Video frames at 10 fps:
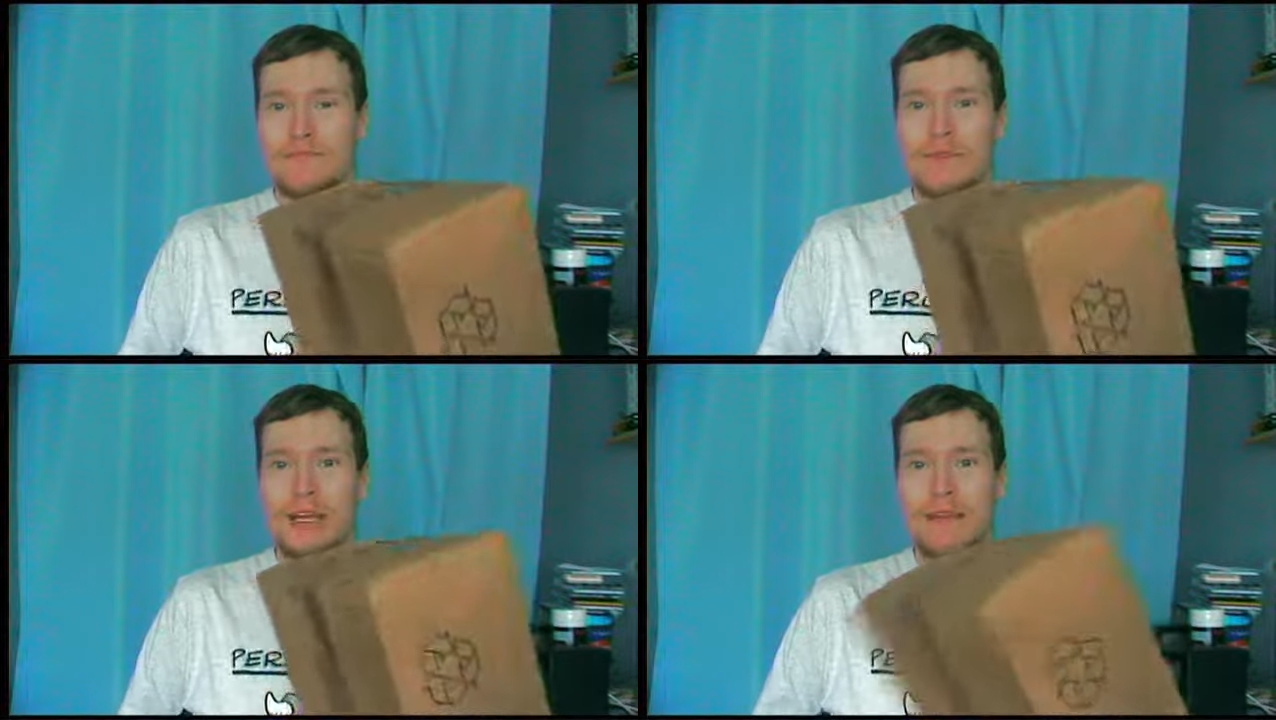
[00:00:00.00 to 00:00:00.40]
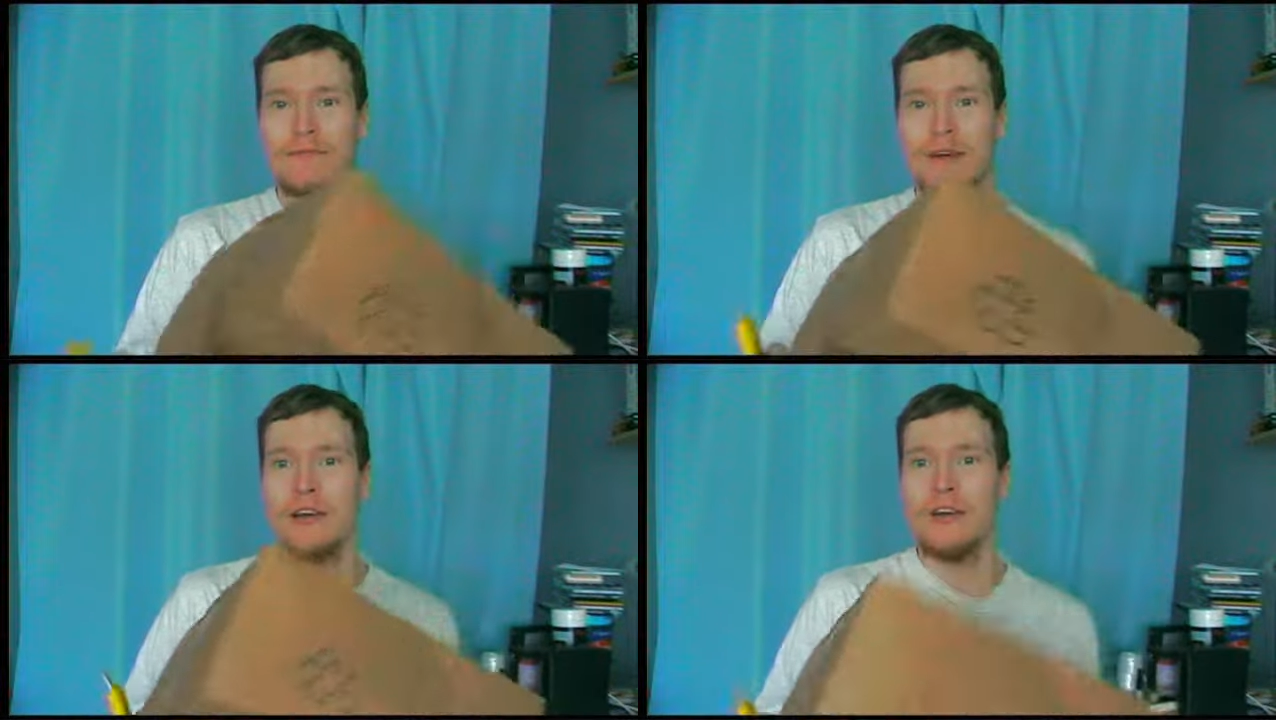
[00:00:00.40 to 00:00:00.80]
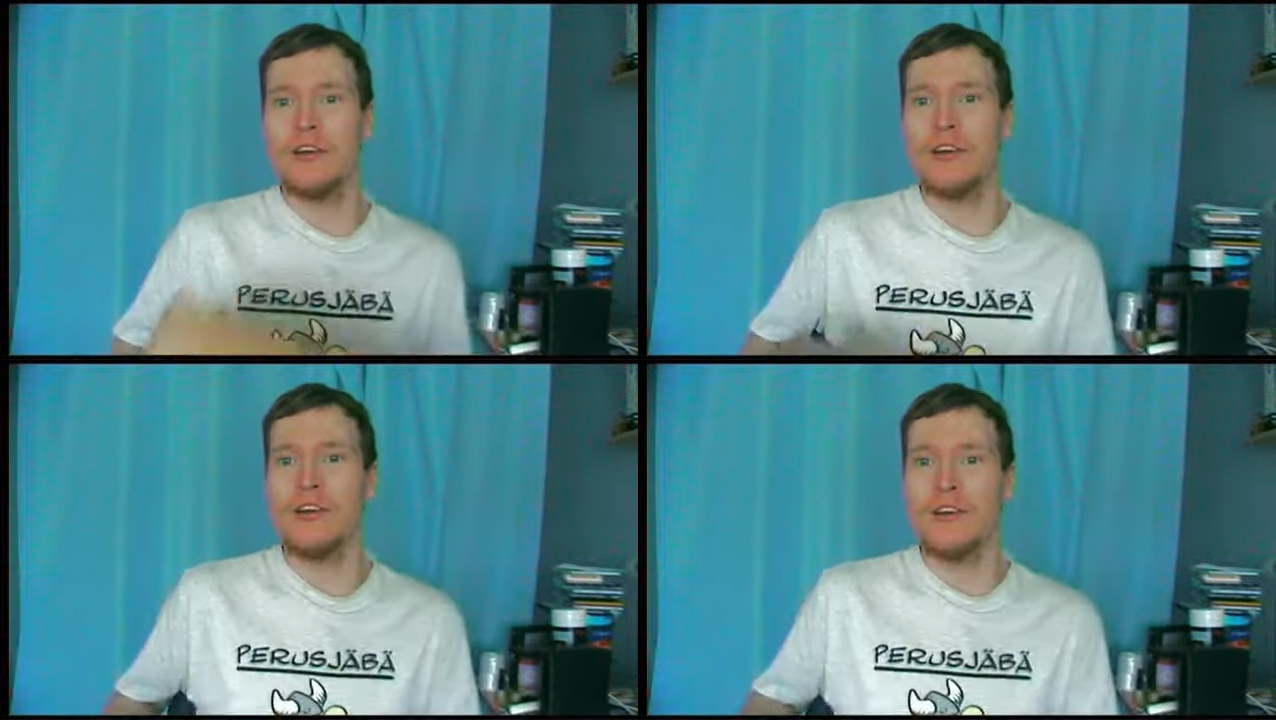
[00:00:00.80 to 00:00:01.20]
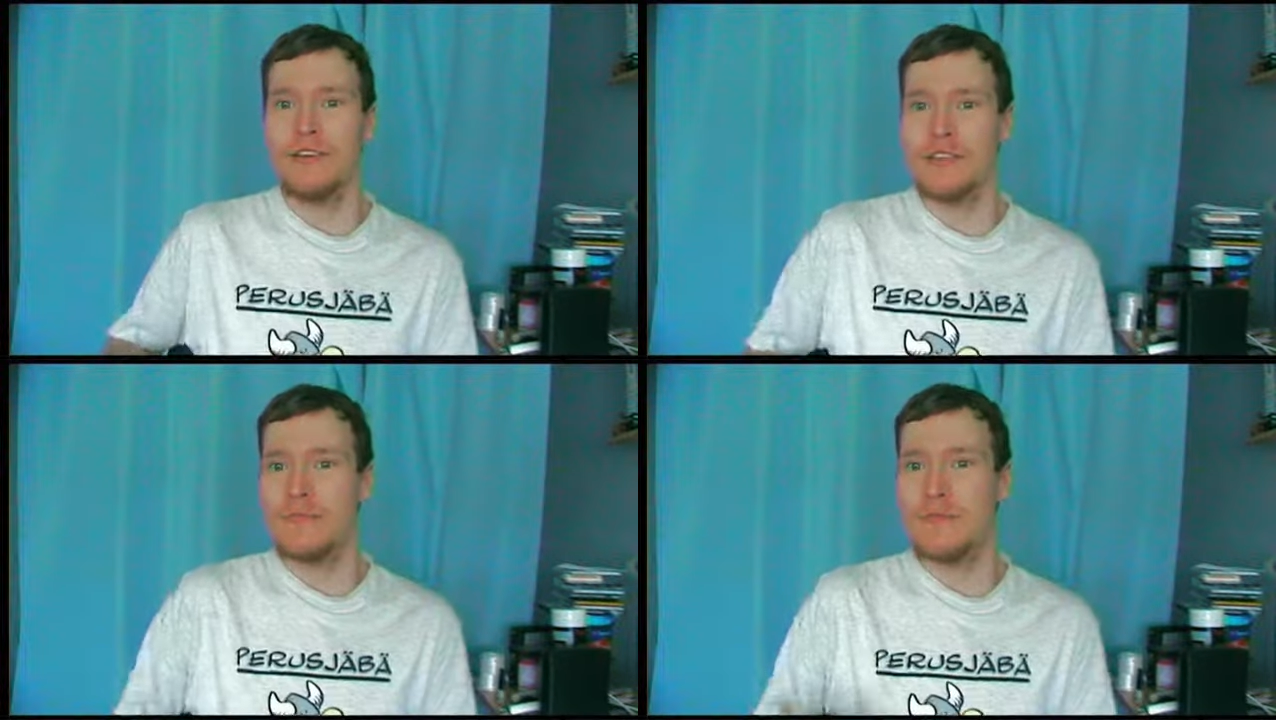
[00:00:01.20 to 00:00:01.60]
well, I ordered
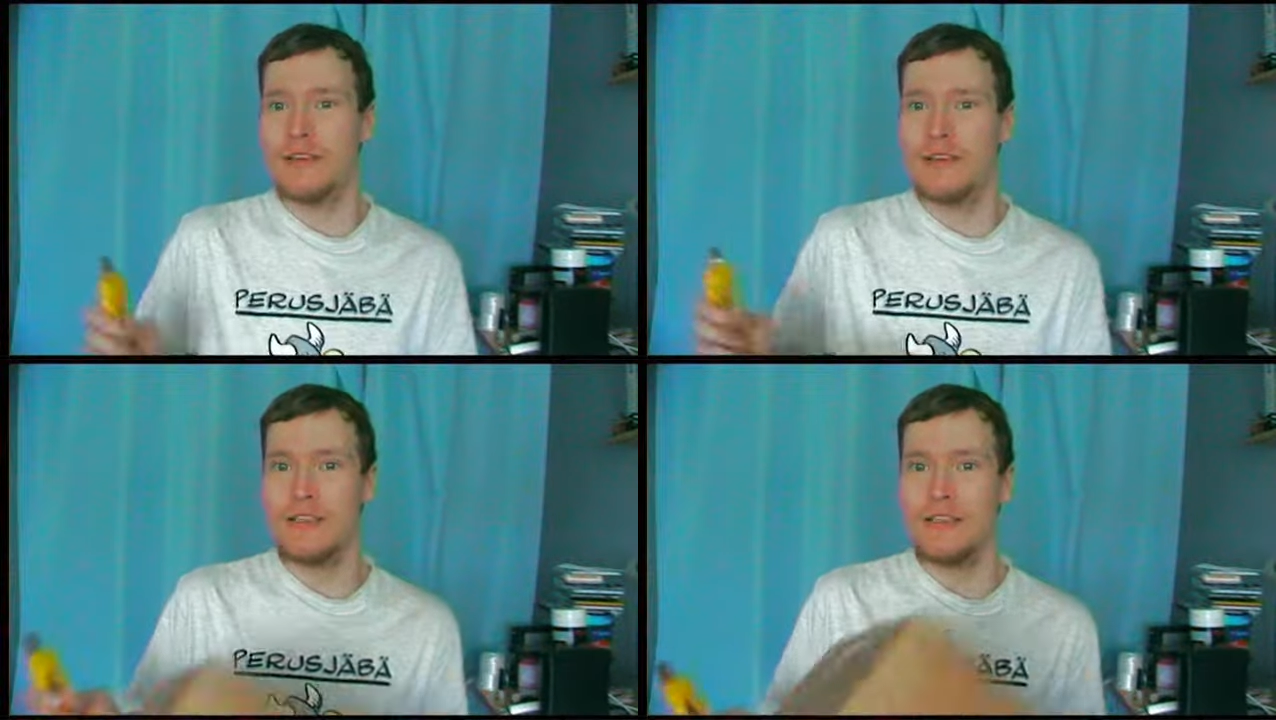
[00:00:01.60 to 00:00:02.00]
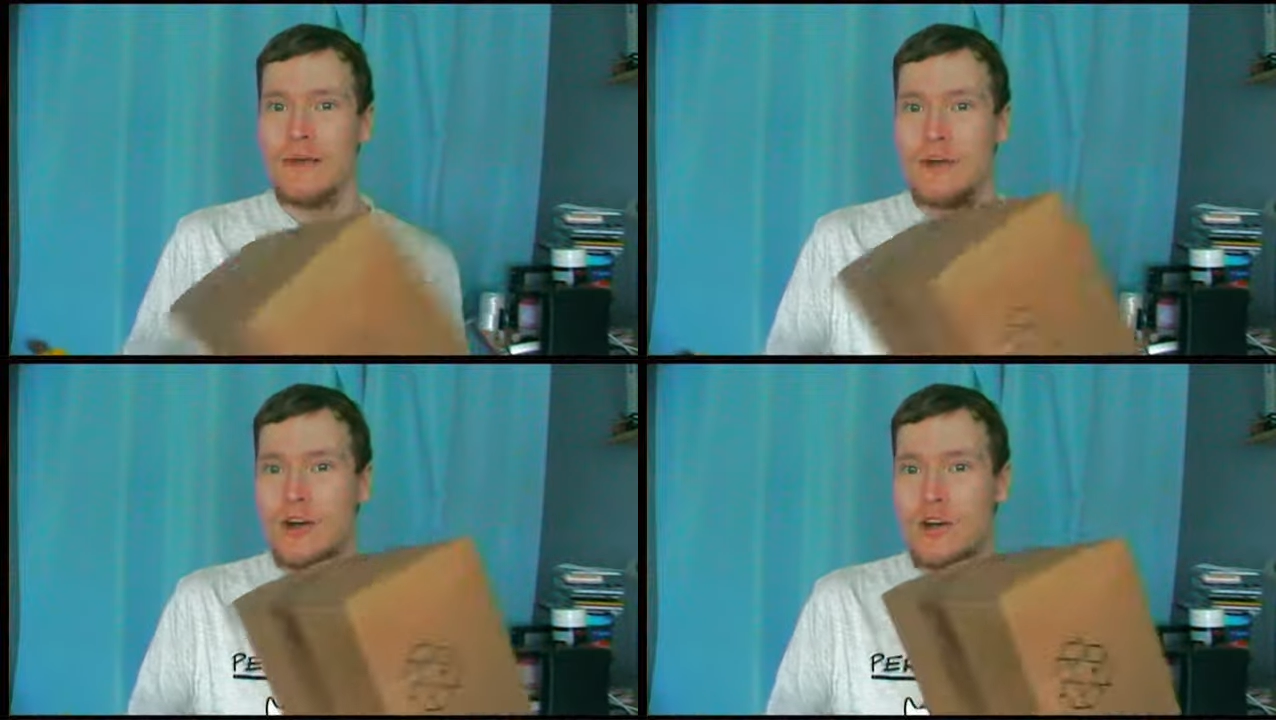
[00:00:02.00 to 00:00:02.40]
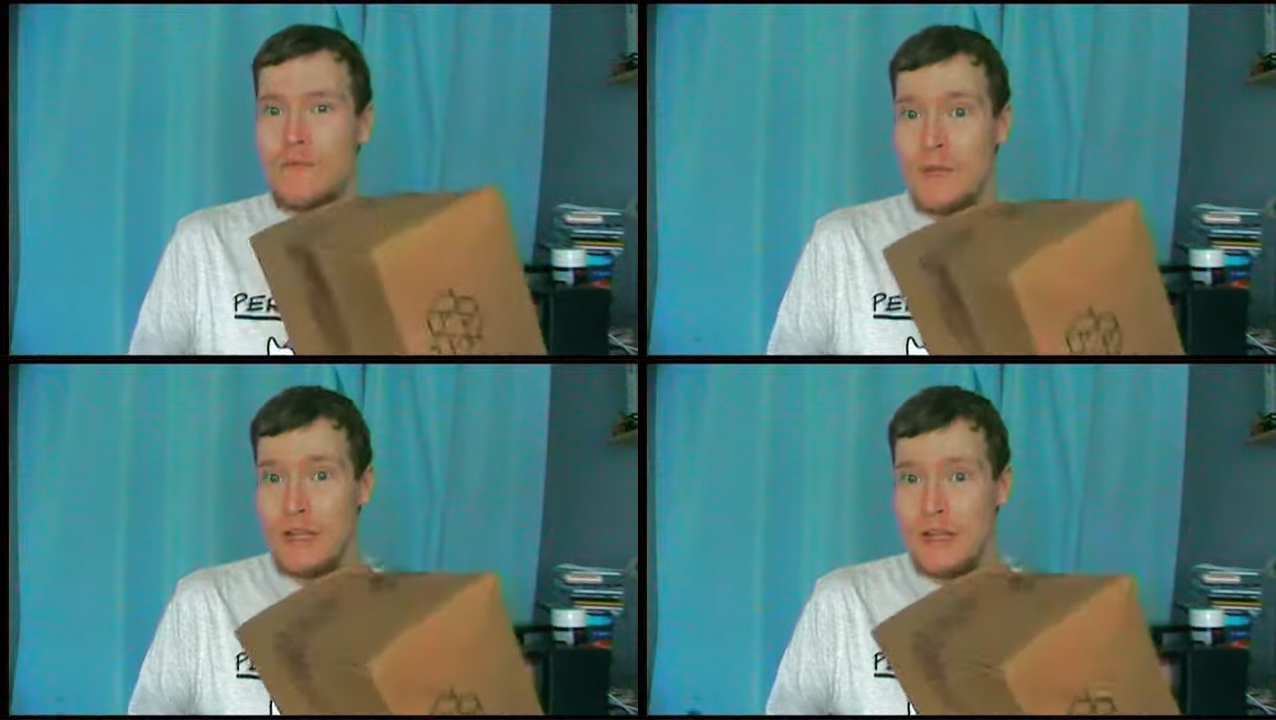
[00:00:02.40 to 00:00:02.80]
some time ago